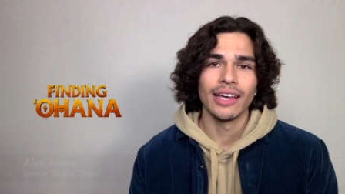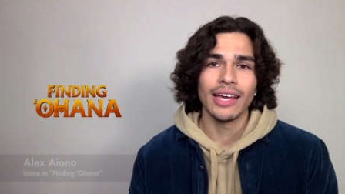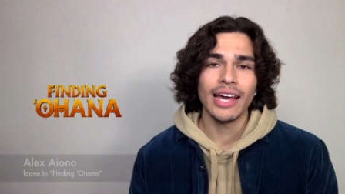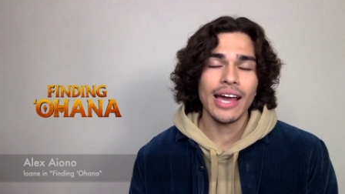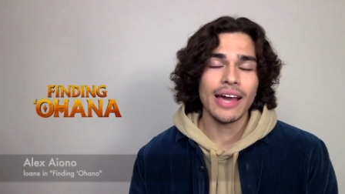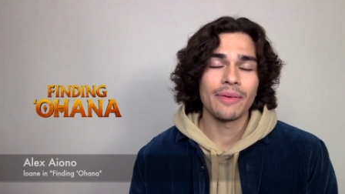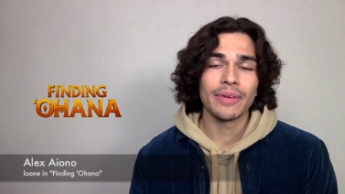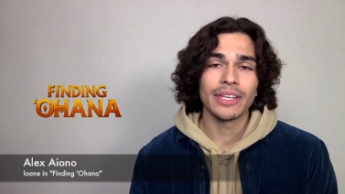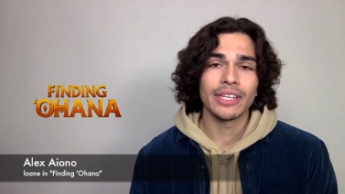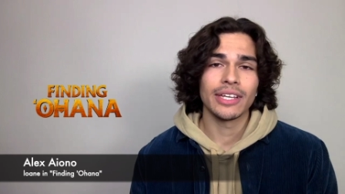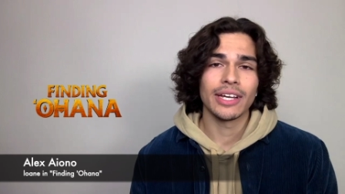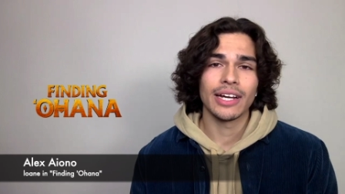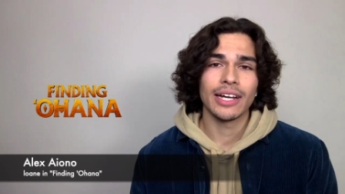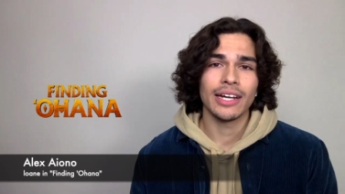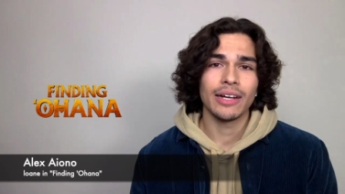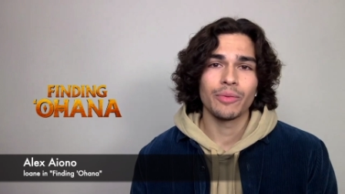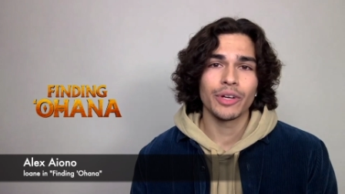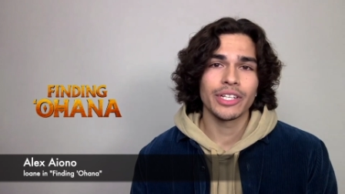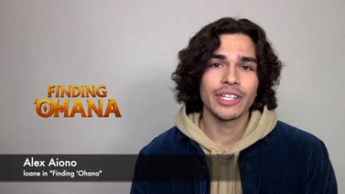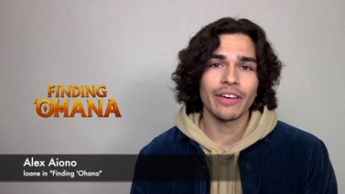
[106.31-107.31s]
Yeah, I mean,
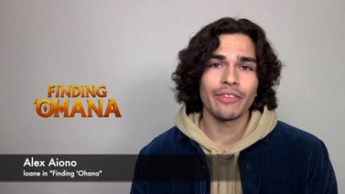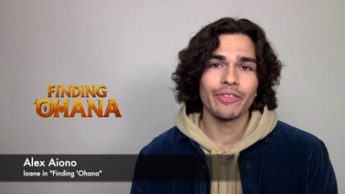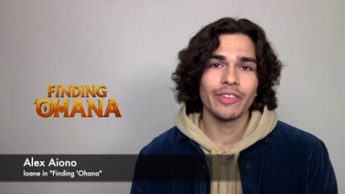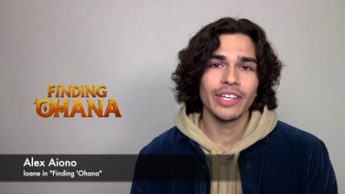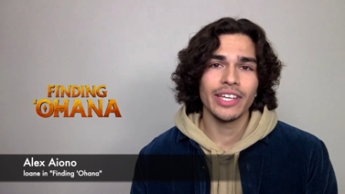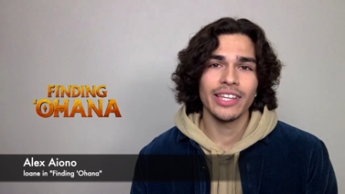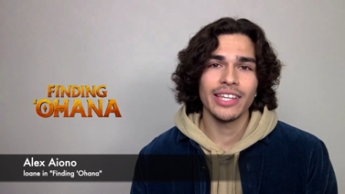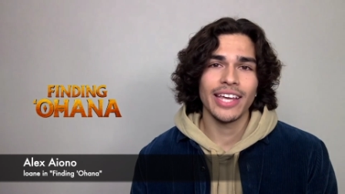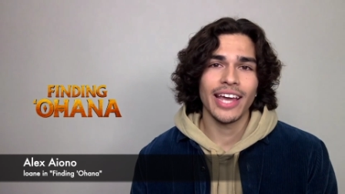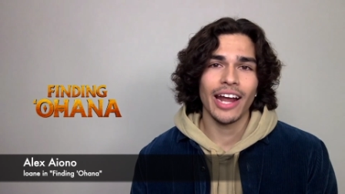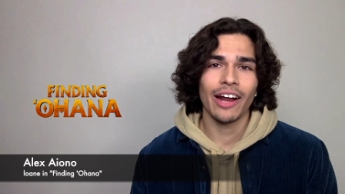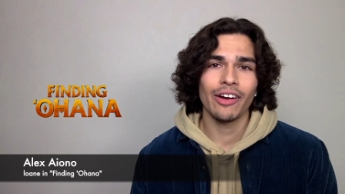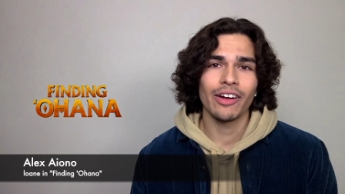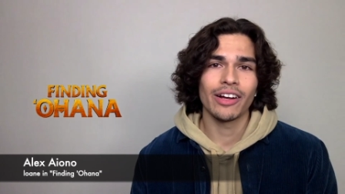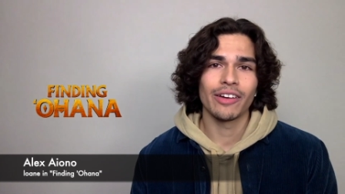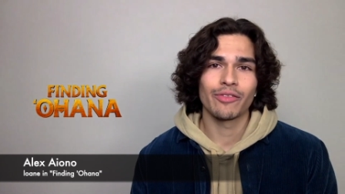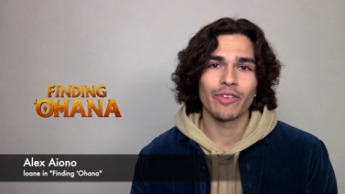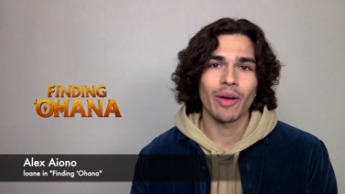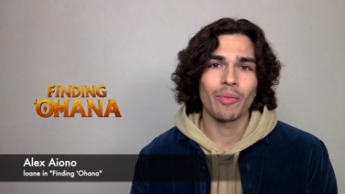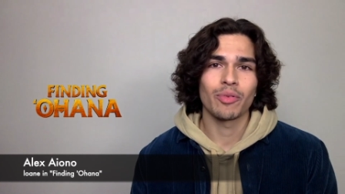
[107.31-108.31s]
uh, we're definitely in the
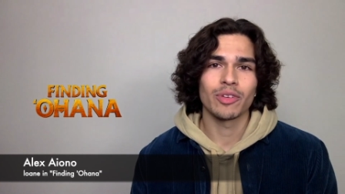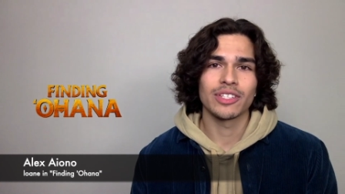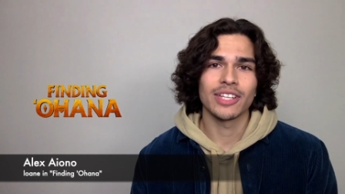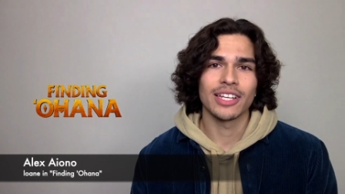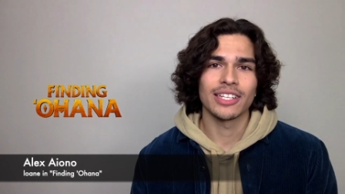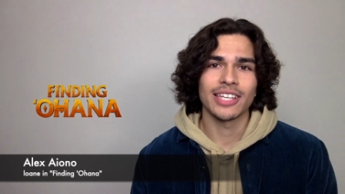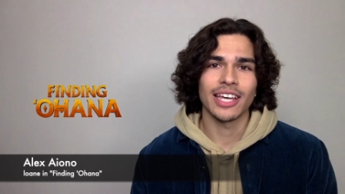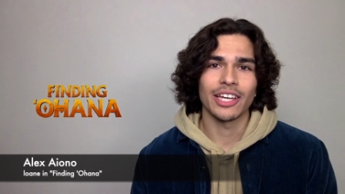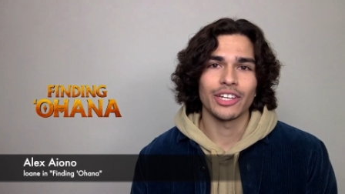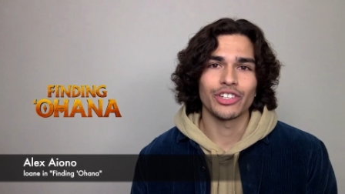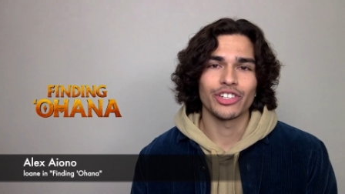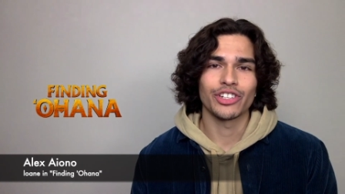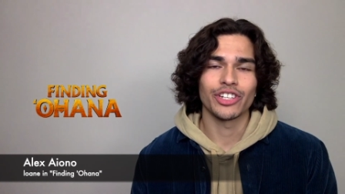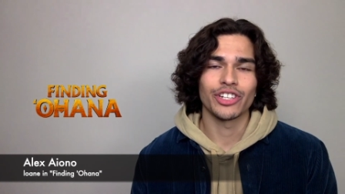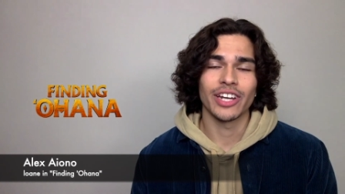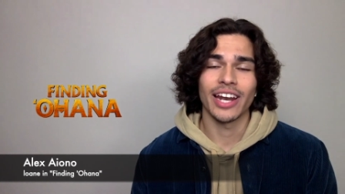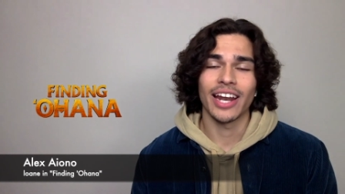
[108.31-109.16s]
era of representation.